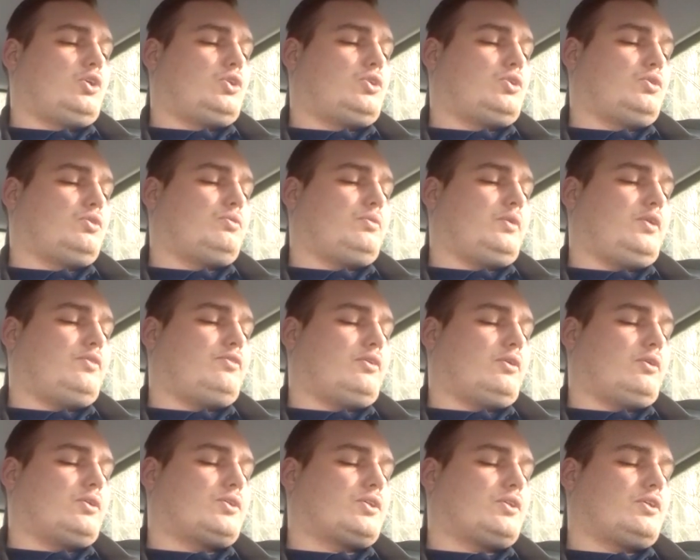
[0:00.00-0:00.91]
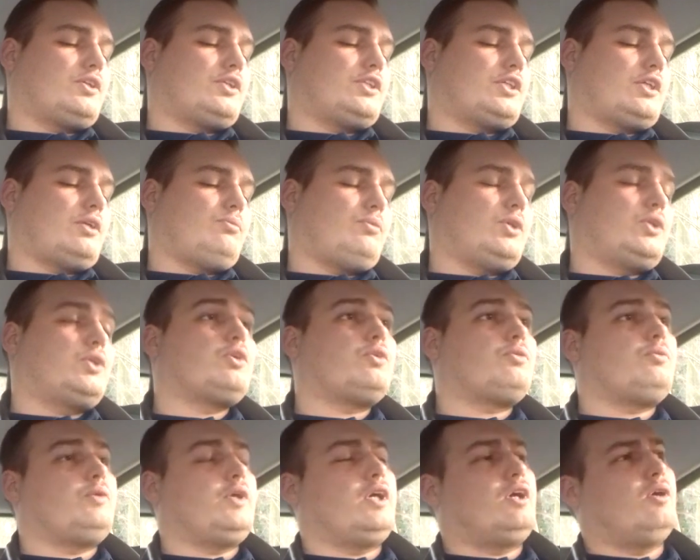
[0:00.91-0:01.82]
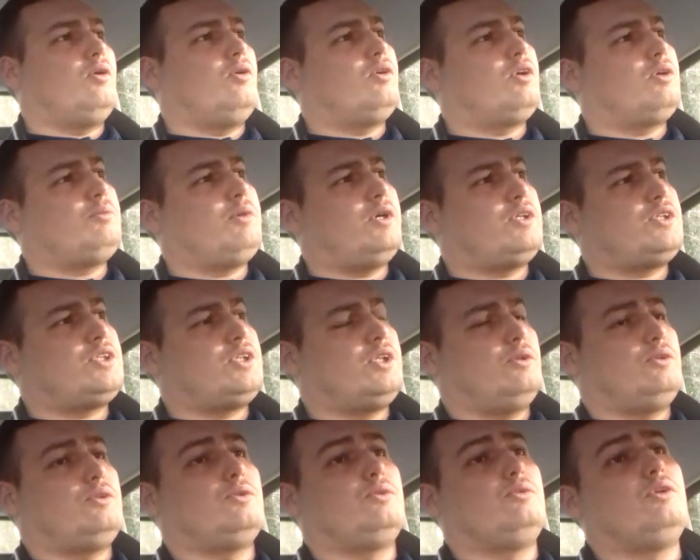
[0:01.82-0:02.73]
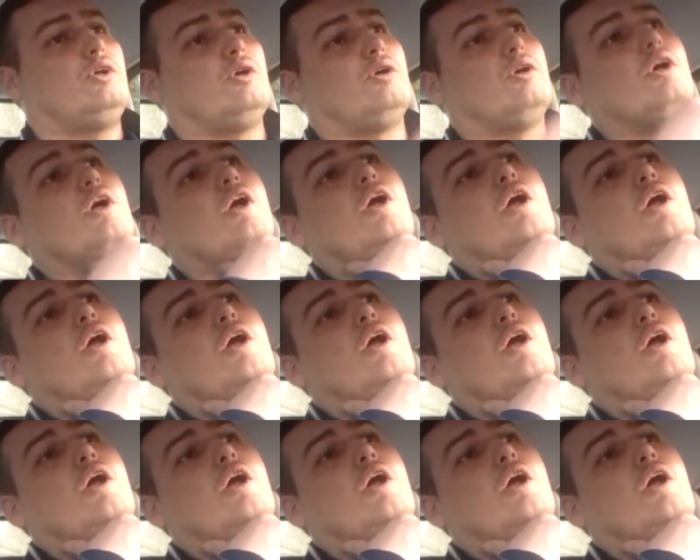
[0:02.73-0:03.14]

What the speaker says: Should we focus on it the same way? Should we go on about CO2? No.